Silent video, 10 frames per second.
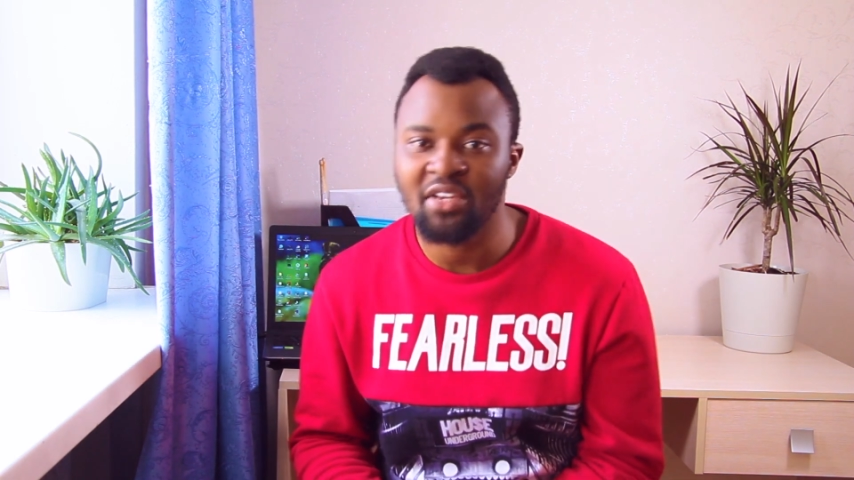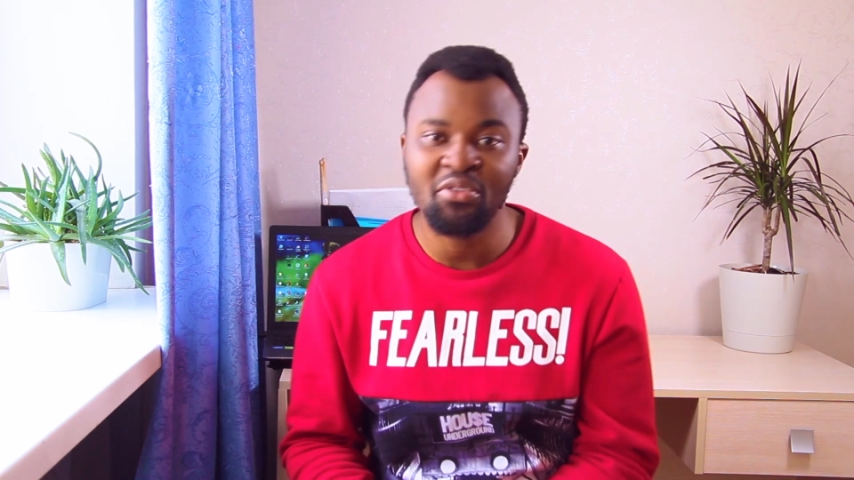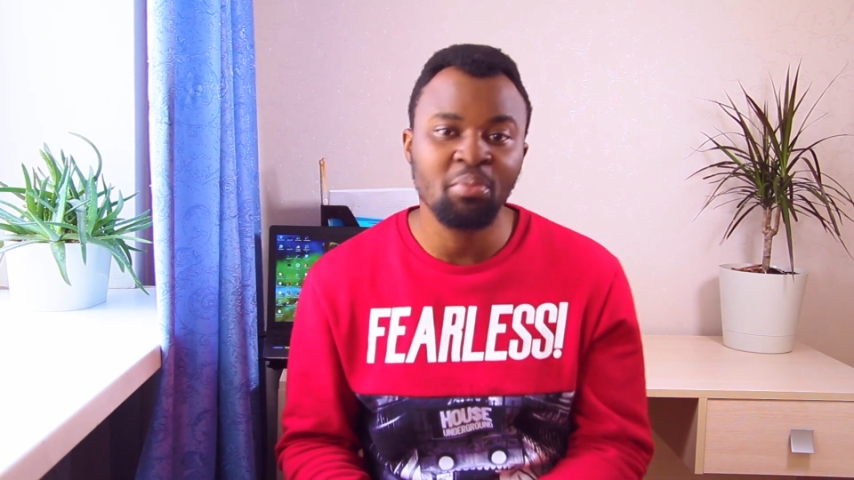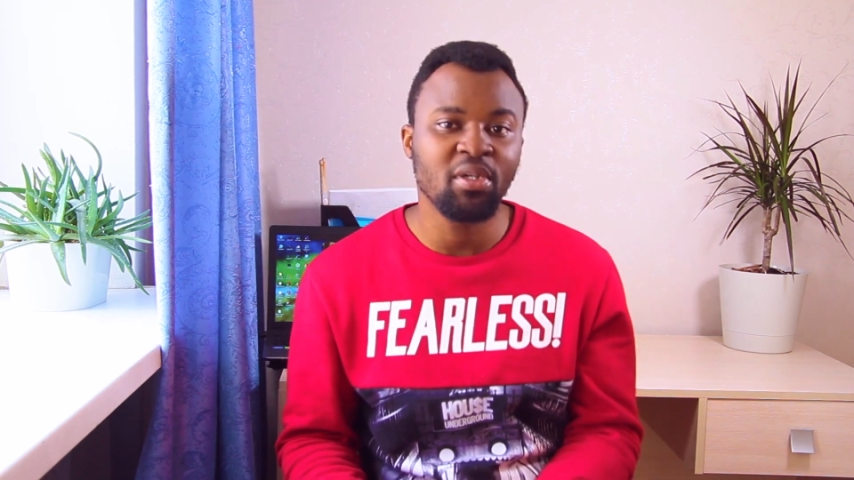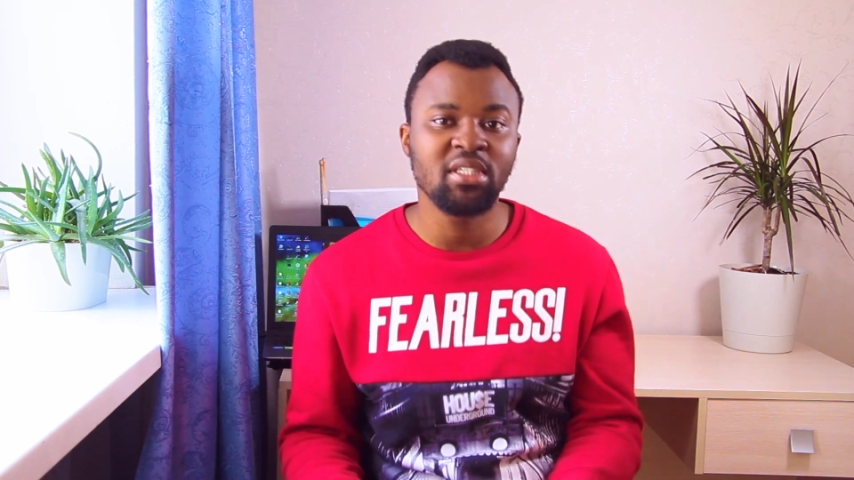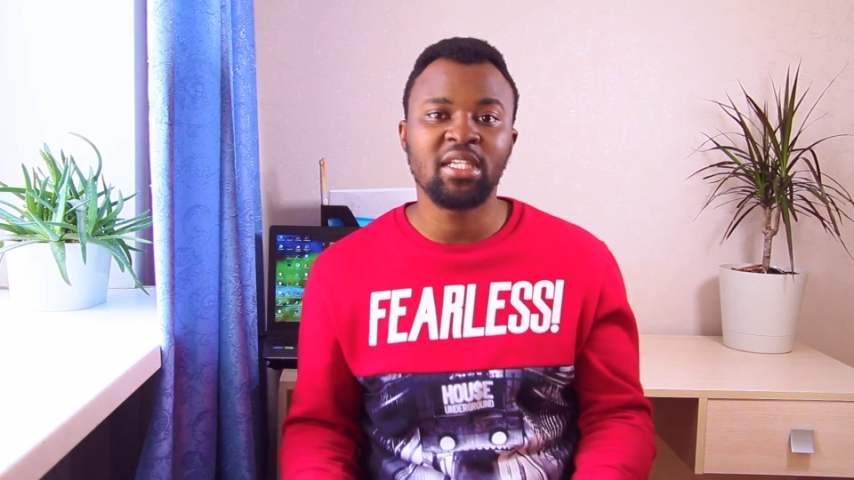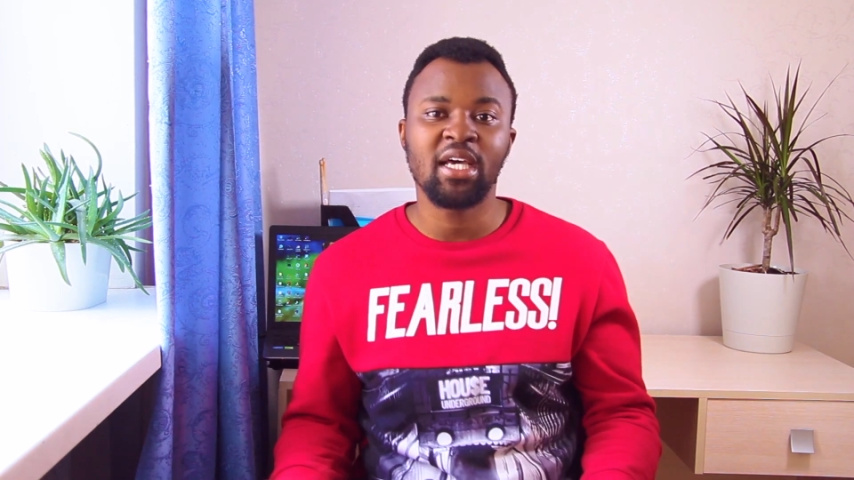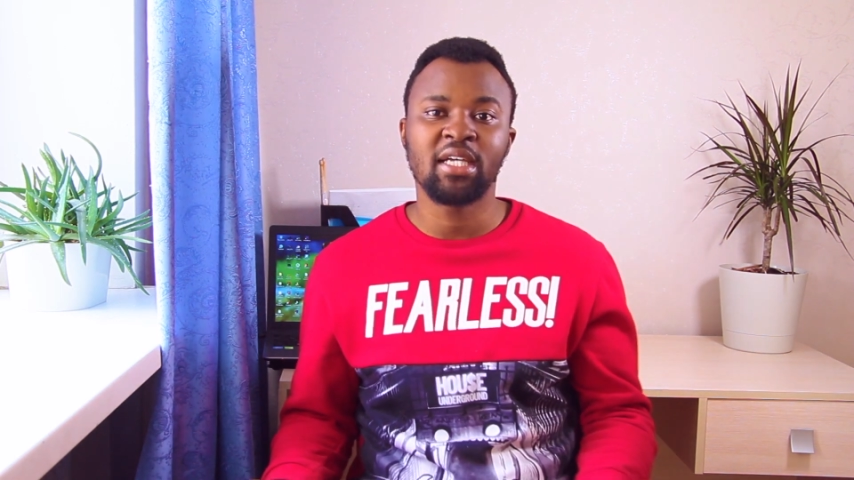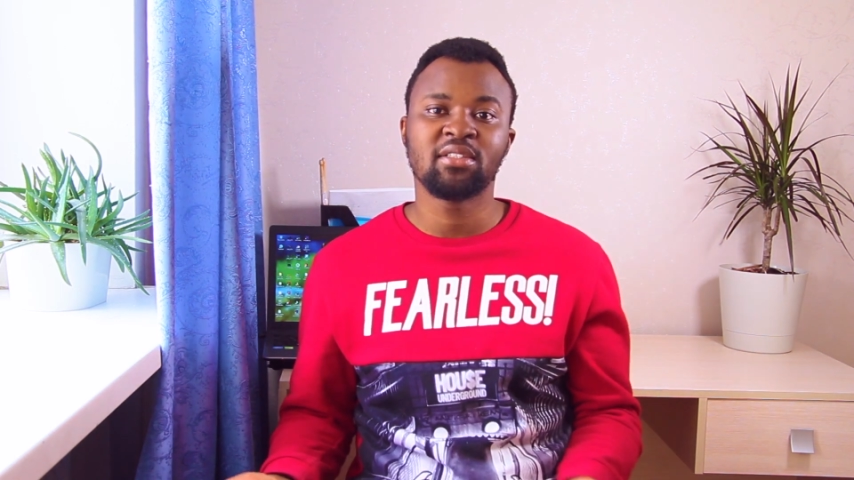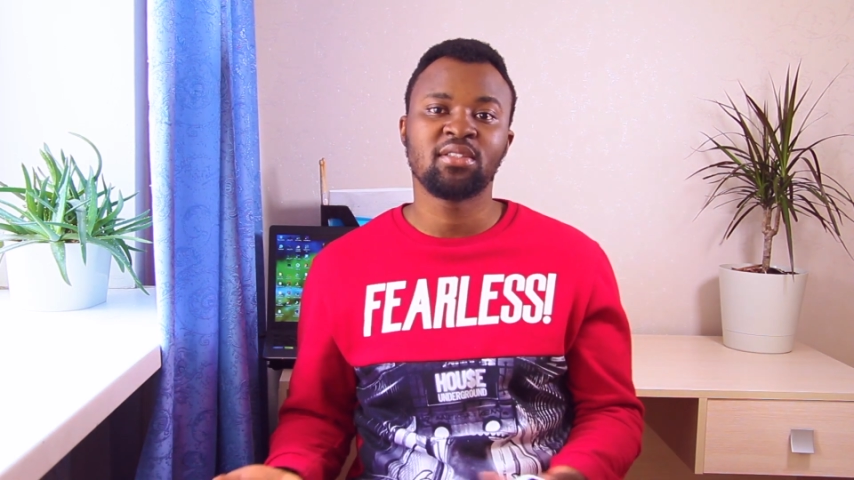Everybody
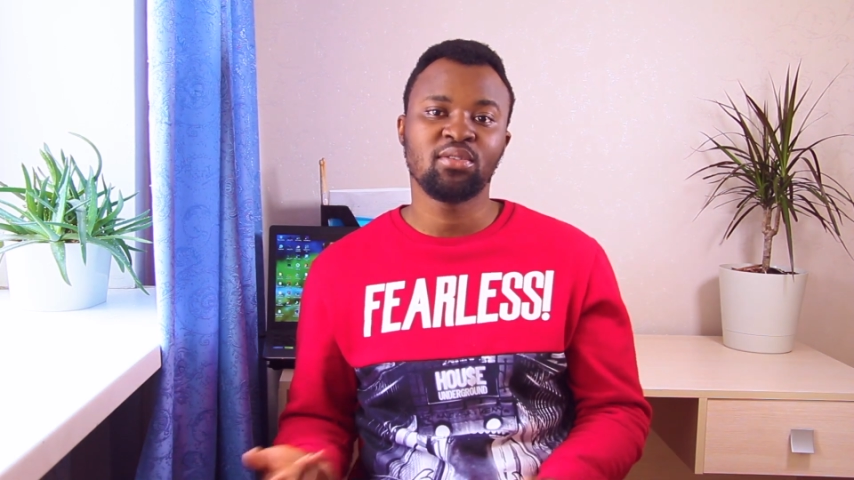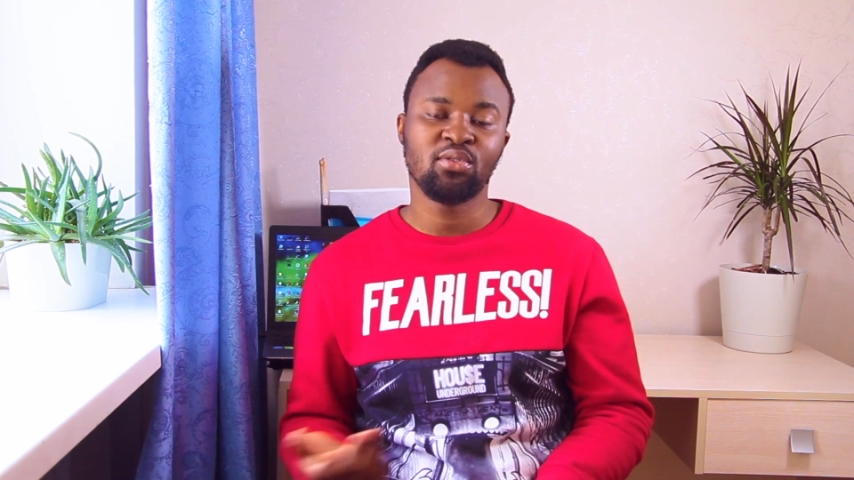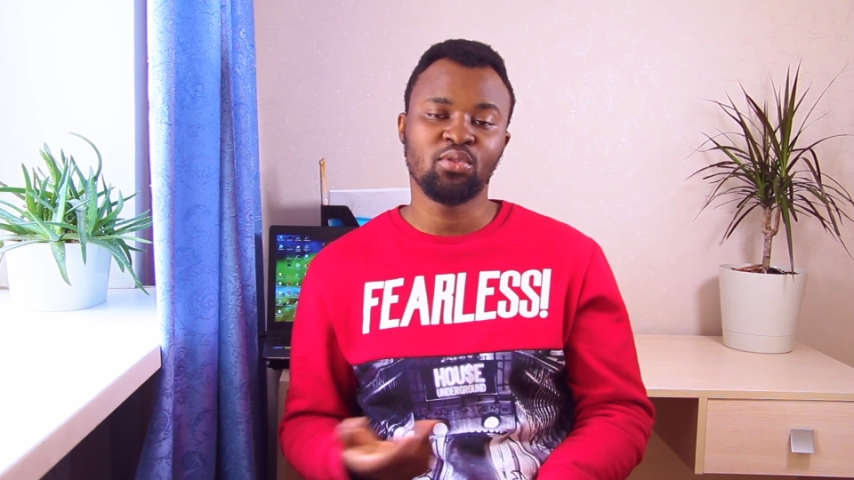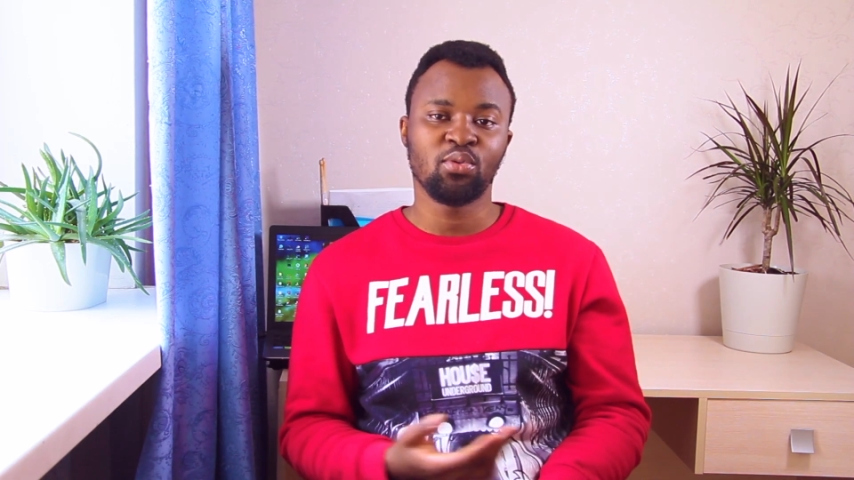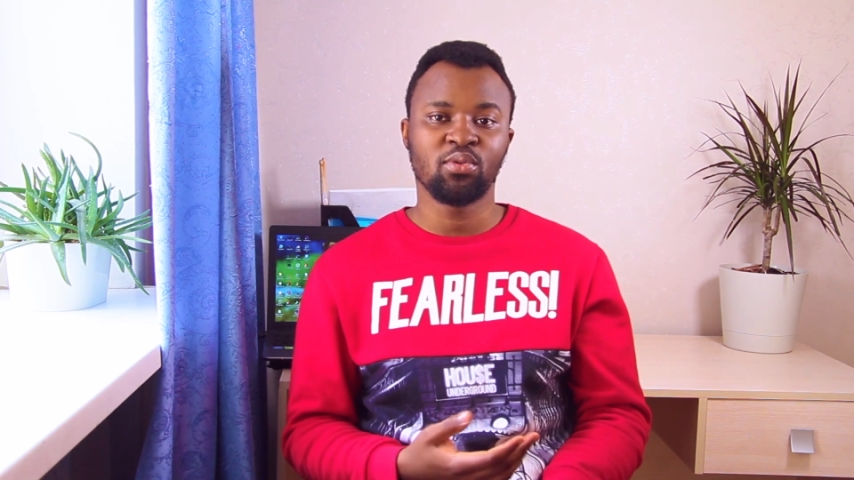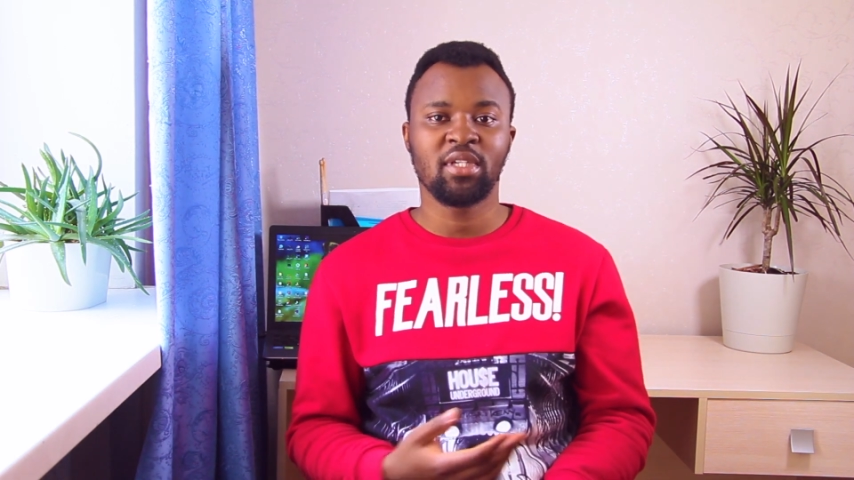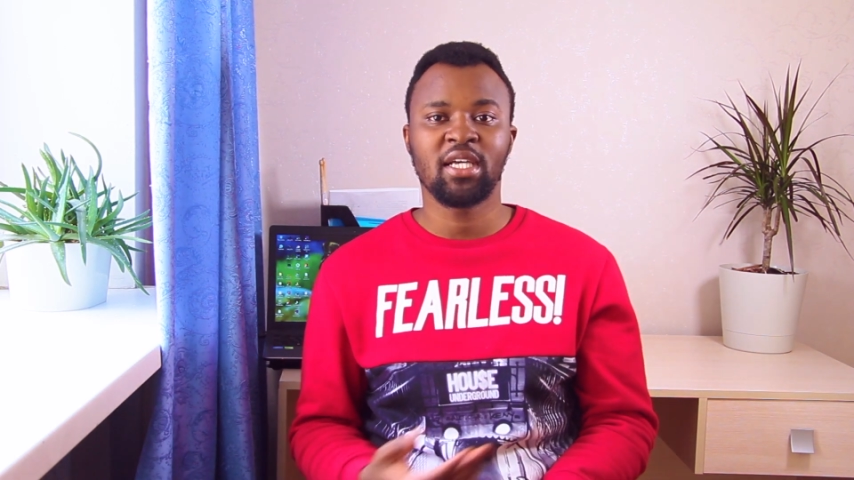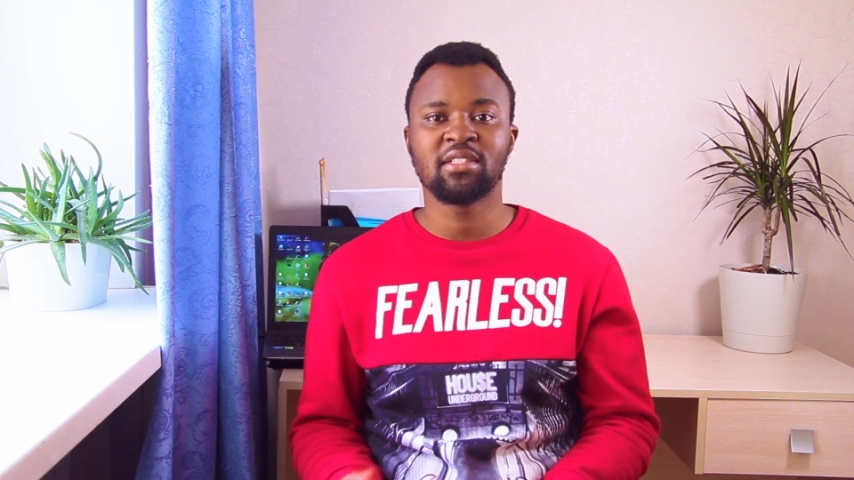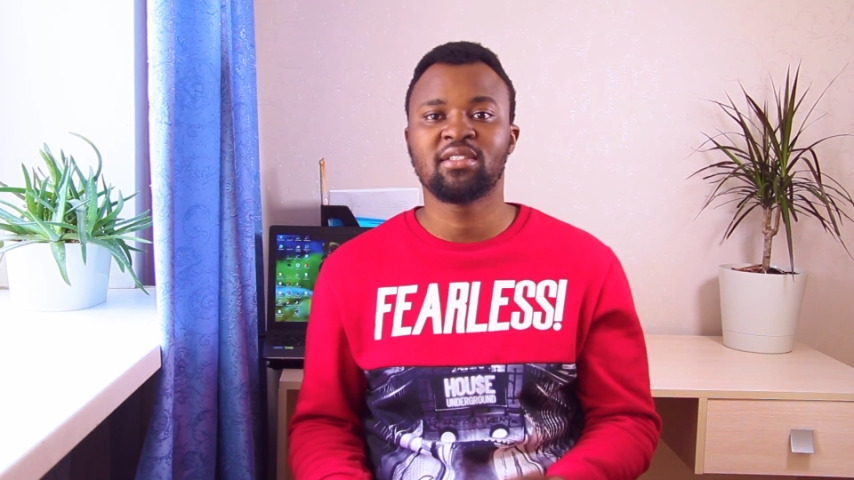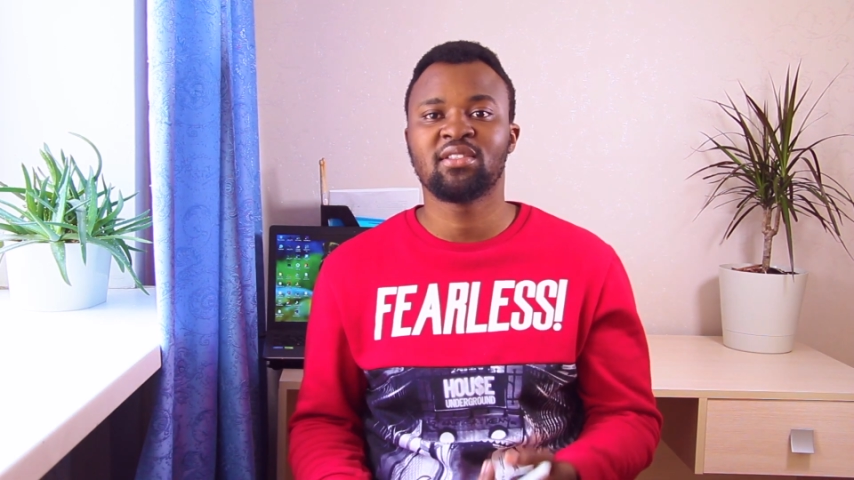that
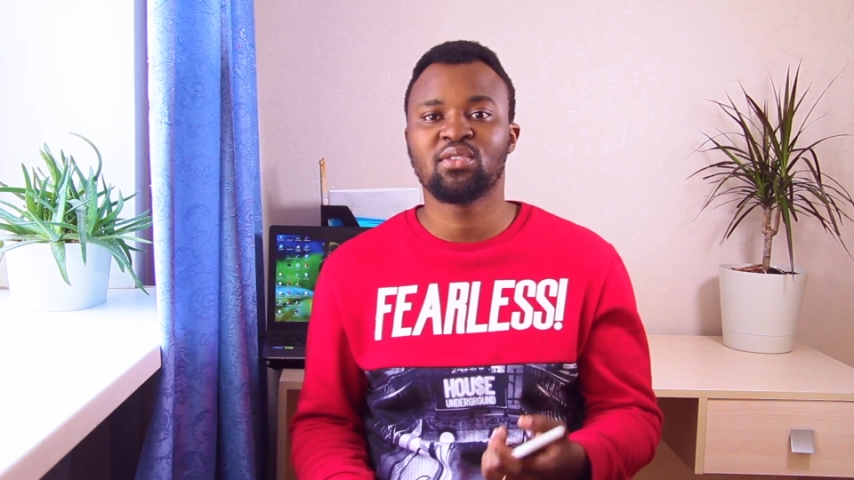that